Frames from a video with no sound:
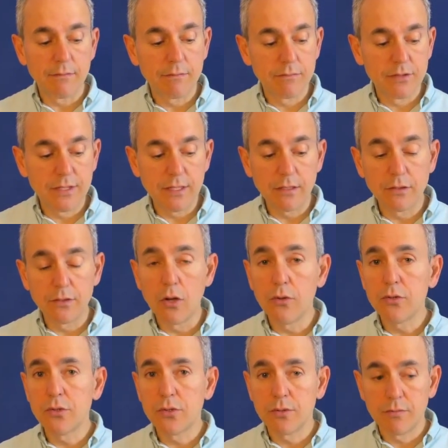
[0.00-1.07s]
single
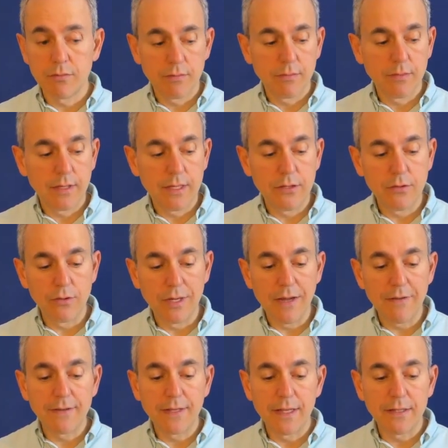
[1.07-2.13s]
notes in your
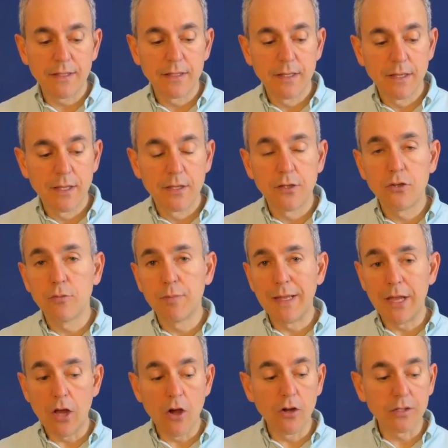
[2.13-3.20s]
left hand, you could
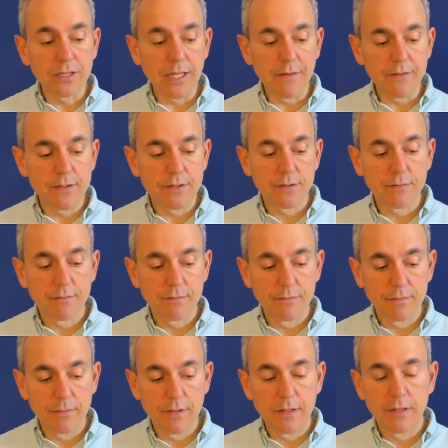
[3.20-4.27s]
play octaves
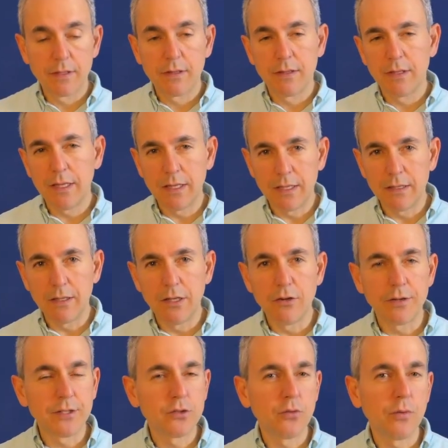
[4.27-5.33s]
in
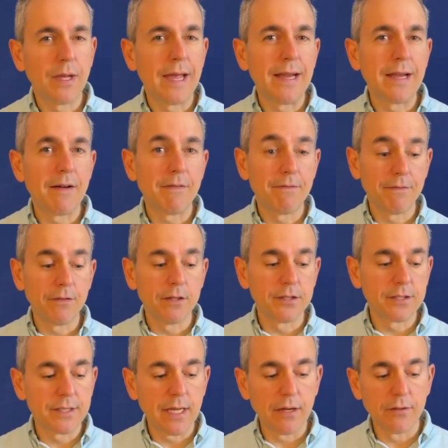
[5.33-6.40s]
order to get a
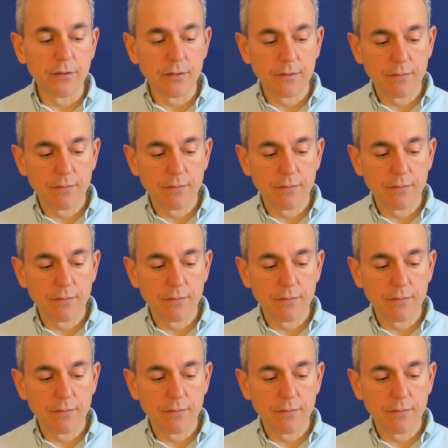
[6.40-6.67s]
fuller sound.